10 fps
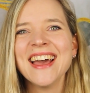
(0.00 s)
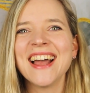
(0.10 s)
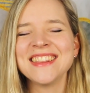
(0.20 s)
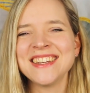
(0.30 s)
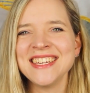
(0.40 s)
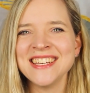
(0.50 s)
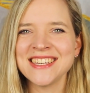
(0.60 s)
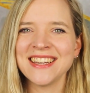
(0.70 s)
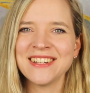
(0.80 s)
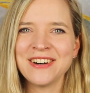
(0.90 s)
And the
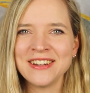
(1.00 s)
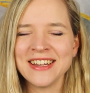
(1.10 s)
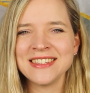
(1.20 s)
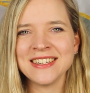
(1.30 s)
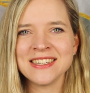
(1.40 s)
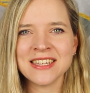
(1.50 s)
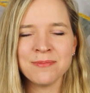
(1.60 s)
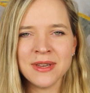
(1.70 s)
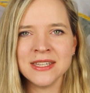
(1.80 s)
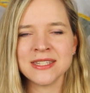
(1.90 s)
detail on it is
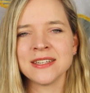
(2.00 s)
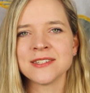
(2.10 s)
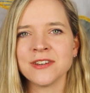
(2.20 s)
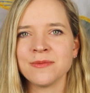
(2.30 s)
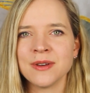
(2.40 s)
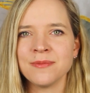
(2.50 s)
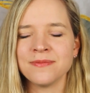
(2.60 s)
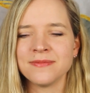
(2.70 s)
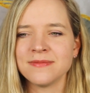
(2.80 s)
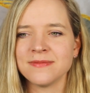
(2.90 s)
amazing, so
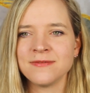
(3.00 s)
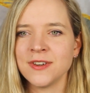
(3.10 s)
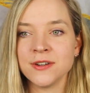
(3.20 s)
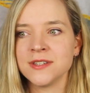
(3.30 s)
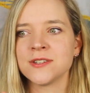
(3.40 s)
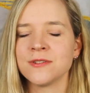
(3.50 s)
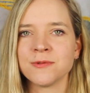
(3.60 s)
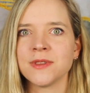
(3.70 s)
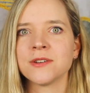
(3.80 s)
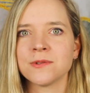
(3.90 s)
I'm very
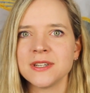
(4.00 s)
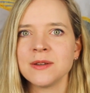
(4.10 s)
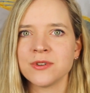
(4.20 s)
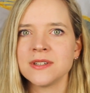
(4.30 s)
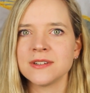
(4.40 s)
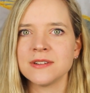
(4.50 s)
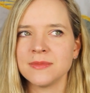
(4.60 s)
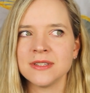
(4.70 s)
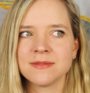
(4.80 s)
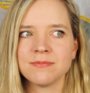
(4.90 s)
stoked with our 3D printer.
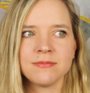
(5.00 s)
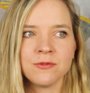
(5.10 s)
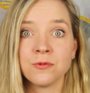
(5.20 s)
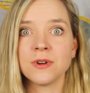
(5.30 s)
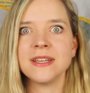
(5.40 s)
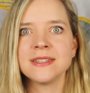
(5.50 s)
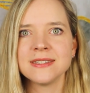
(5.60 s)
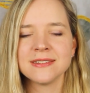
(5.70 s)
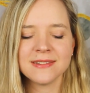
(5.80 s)
It's great.